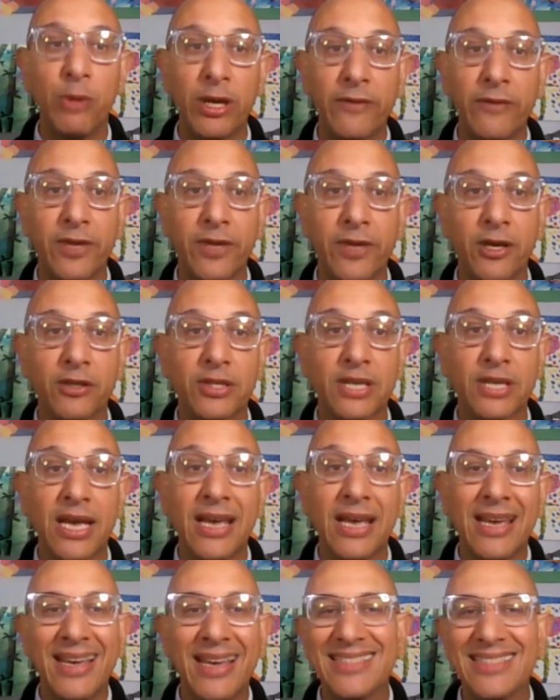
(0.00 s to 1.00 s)
one of those
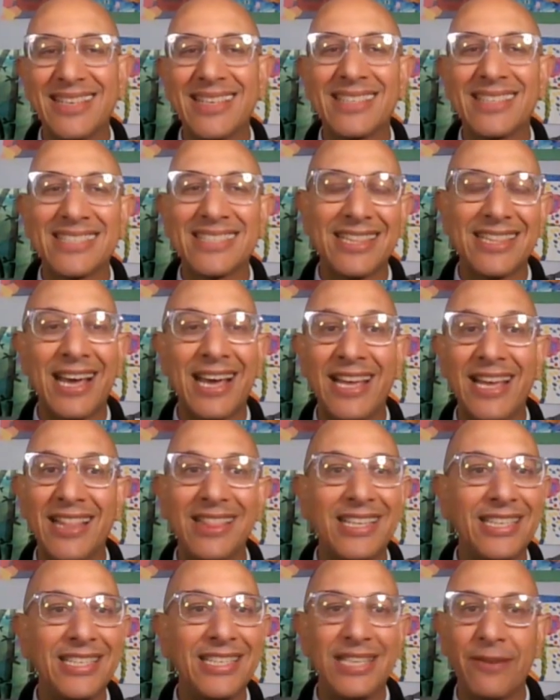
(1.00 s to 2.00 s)
is a slightly